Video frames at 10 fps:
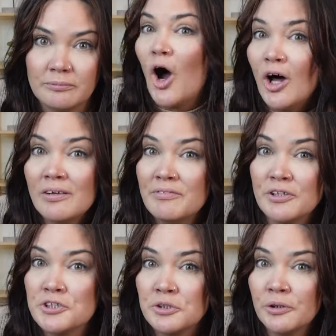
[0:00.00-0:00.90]
All of
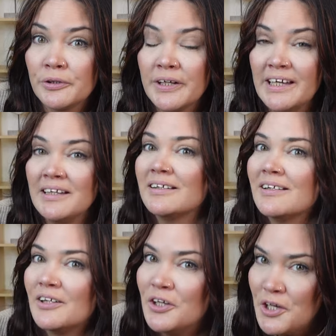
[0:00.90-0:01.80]
your jewelry,
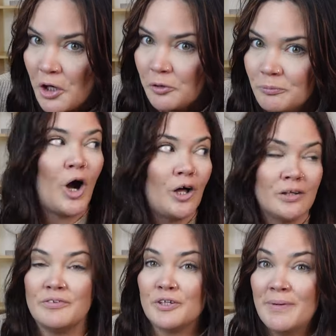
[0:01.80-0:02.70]
no. All
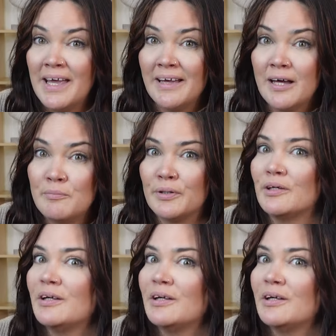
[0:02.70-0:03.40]
of your makeup,